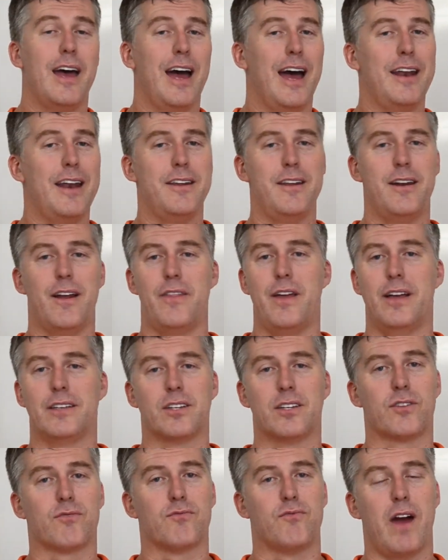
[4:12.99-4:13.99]
And that's
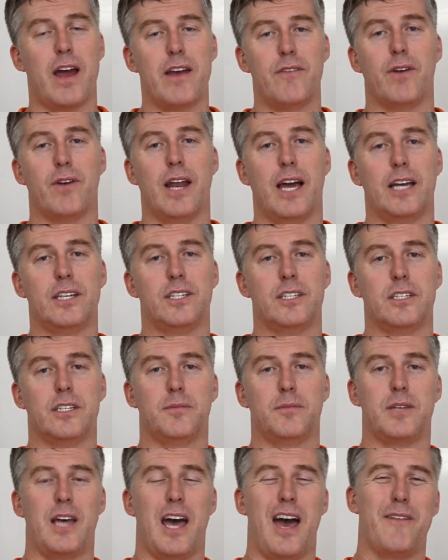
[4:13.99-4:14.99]
a great
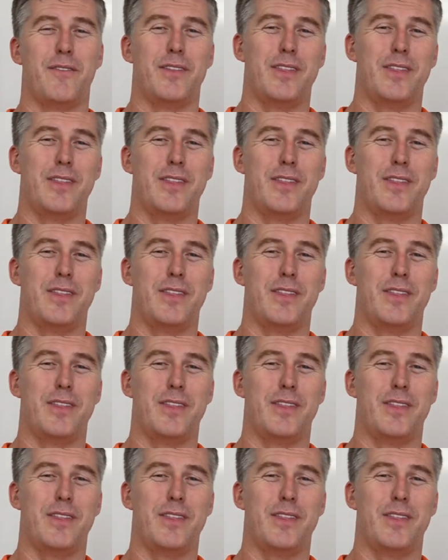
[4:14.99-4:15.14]
relationship to have,